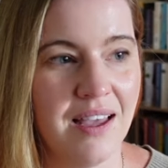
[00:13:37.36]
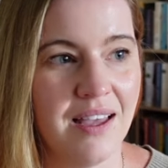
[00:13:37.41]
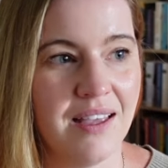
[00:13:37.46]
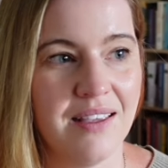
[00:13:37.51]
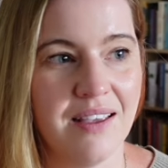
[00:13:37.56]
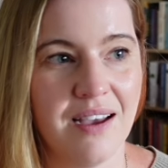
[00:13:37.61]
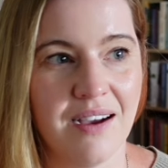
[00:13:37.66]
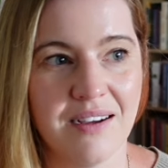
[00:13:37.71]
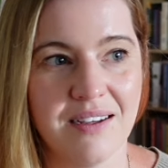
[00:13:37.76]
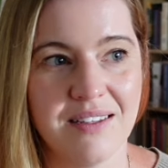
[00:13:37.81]

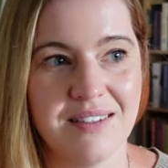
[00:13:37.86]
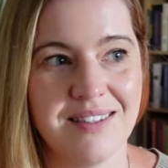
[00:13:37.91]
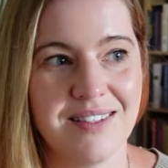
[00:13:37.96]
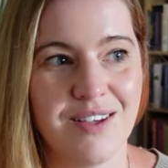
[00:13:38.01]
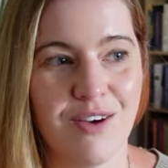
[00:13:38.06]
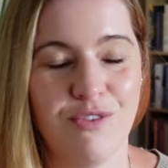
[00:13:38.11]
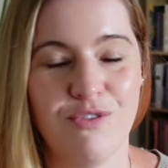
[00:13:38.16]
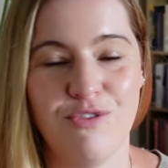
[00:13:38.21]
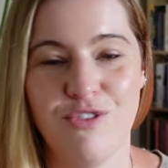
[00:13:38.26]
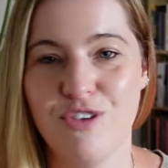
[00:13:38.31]
younger
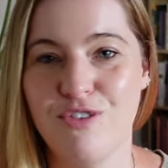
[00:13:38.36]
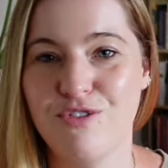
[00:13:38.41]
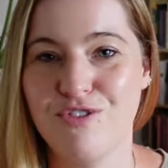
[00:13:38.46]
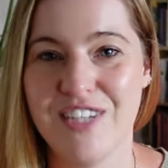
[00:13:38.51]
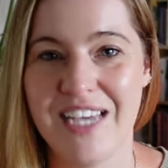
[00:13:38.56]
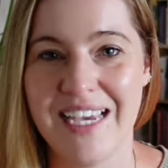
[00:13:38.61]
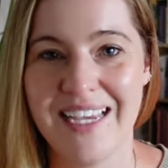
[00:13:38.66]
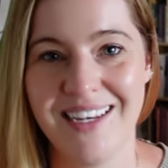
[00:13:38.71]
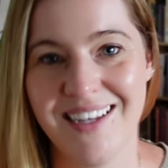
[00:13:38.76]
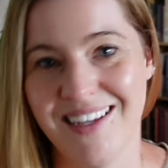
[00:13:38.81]
self
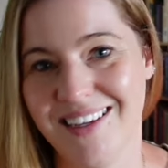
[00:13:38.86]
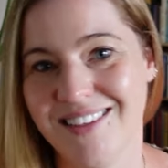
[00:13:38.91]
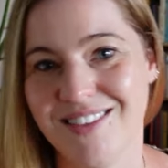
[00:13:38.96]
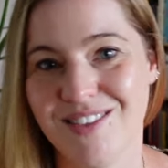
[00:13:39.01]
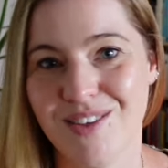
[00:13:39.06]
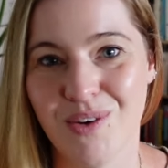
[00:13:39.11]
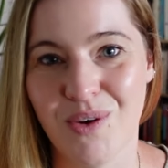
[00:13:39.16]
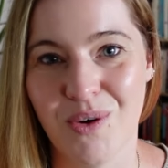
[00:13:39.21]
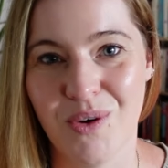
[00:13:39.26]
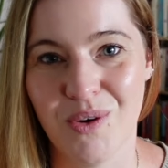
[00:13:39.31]
15
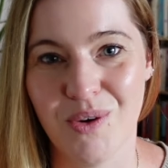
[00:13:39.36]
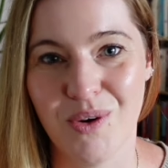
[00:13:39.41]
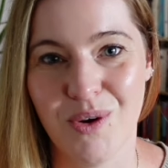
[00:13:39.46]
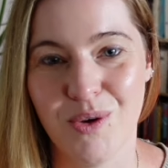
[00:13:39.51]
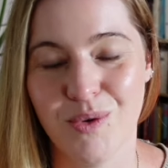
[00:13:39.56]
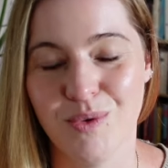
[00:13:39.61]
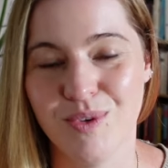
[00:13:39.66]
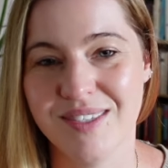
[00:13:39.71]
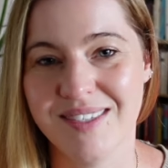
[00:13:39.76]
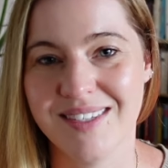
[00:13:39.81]
years ago
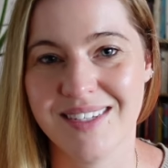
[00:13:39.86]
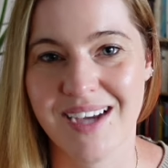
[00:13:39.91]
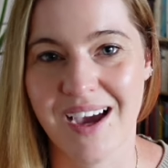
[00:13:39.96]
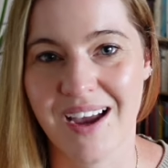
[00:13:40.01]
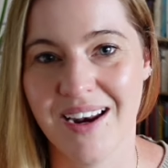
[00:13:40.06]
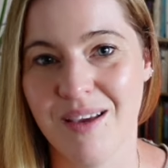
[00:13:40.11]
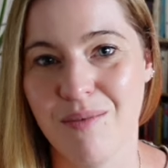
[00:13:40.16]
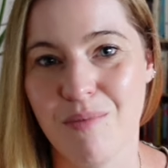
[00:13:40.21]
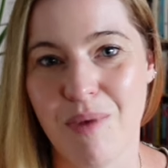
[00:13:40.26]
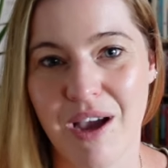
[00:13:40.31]
who was
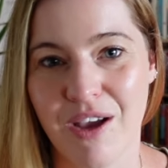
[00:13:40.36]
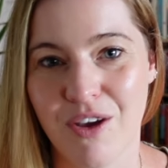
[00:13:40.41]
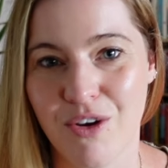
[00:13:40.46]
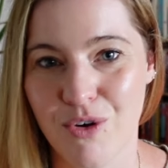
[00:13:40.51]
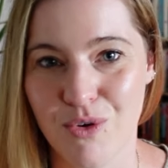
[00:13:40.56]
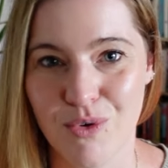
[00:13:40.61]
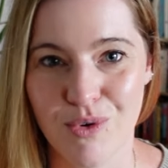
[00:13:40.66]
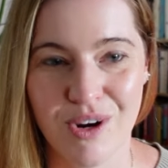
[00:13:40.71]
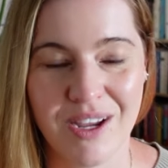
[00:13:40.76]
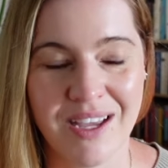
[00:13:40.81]
starting my
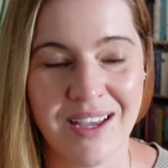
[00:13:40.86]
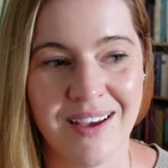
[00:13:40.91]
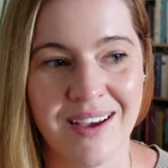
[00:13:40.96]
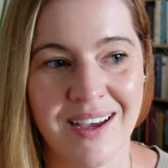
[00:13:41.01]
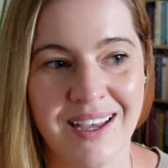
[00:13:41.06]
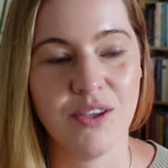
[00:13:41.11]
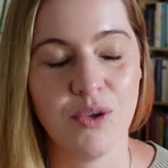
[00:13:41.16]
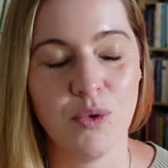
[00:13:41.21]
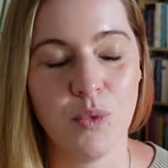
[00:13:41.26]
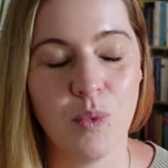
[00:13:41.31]

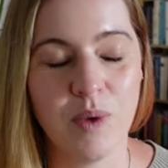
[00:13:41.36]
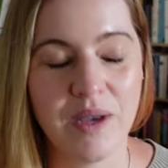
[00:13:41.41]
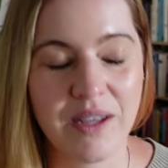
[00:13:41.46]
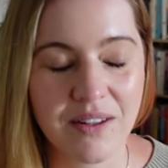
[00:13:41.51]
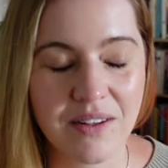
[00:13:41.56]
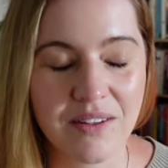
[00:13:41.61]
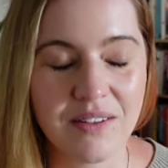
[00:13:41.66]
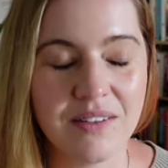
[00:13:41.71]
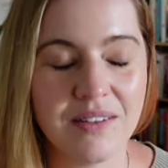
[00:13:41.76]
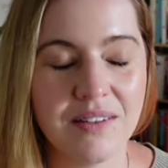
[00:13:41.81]
career. You
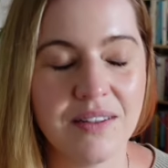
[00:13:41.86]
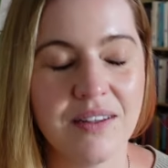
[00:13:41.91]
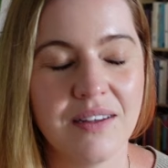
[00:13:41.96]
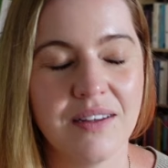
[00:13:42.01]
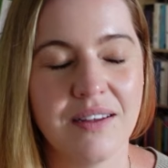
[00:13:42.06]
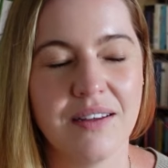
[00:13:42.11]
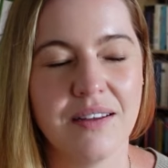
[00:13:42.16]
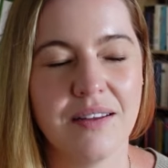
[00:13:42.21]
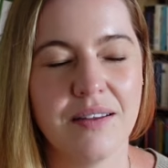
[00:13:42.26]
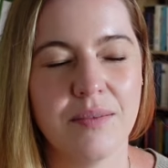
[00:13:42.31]
will
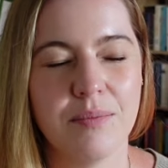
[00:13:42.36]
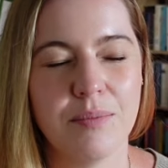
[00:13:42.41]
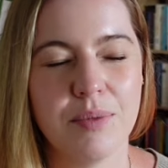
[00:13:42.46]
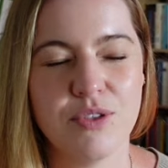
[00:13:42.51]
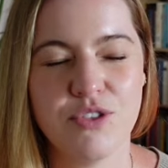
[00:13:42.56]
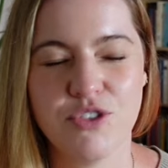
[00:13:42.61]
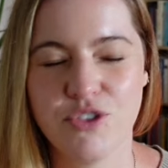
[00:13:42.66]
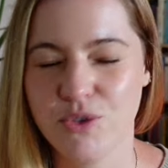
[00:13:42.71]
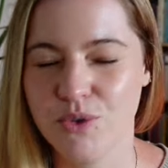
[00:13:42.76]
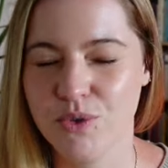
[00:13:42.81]

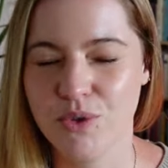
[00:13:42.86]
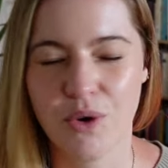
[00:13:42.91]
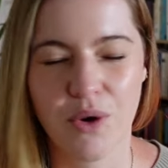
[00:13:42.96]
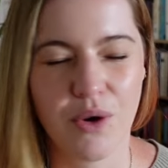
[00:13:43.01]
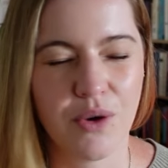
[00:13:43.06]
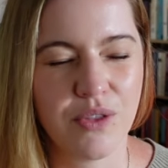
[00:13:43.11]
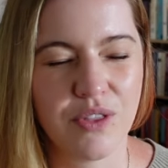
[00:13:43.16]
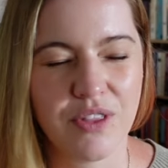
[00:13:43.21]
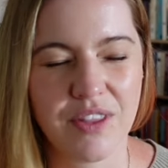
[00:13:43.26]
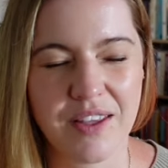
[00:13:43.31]
pursue
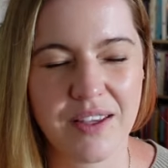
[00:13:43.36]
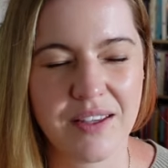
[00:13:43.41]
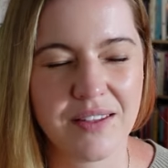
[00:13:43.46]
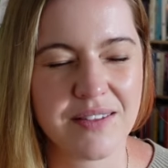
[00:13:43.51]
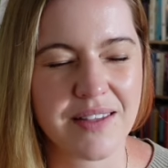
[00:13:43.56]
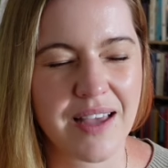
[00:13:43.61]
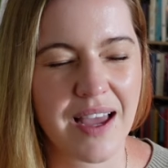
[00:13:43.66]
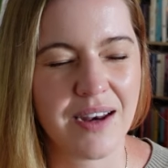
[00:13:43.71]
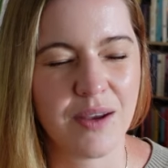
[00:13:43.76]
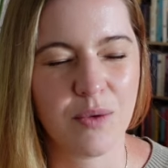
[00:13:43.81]
your own
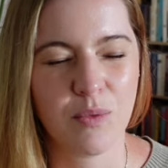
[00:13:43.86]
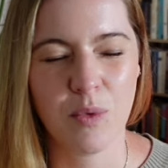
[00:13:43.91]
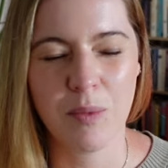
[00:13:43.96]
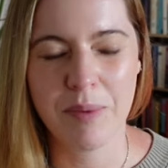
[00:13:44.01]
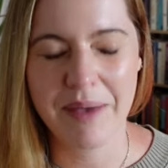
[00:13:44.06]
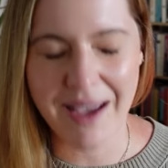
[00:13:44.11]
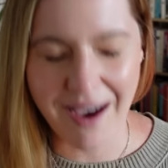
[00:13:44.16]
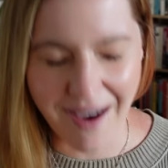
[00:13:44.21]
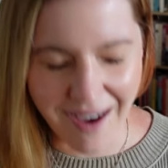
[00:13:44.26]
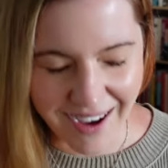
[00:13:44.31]
things and it will
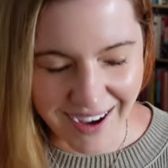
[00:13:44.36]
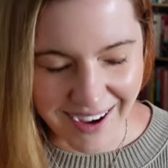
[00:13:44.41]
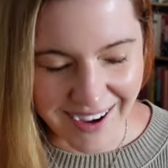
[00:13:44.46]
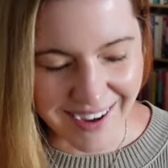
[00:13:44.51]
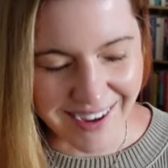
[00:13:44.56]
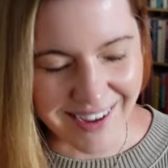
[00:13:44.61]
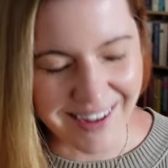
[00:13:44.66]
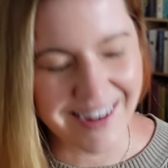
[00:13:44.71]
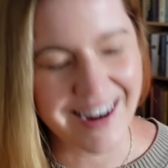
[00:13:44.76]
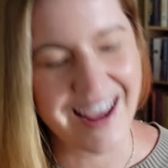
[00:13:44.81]
be
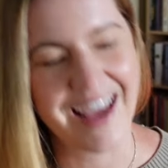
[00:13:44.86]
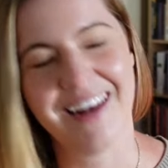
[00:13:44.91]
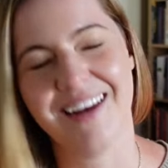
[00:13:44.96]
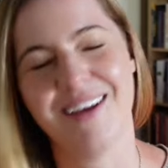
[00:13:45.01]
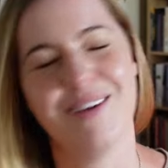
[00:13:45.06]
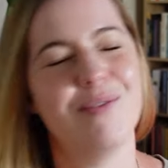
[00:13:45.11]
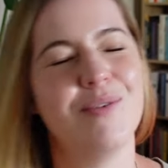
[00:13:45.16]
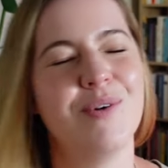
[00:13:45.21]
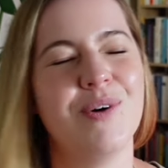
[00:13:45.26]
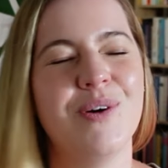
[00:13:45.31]
hard and
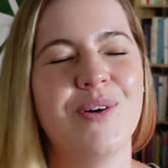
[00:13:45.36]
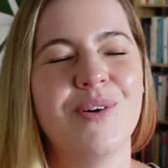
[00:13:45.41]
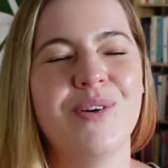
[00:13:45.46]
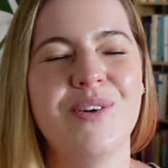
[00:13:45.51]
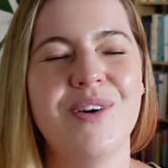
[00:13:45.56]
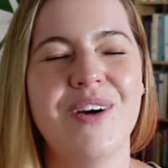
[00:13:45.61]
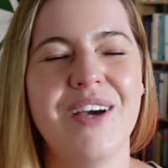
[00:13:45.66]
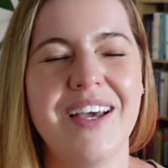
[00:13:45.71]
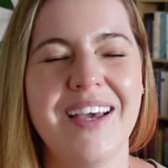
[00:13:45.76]
it will